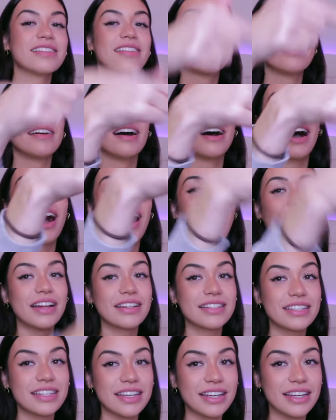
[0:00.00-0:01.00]
the
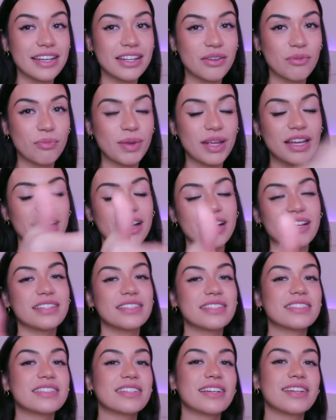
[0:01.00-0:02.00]
haunted
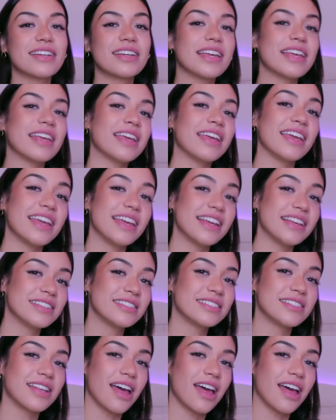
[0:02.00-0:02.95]
because he's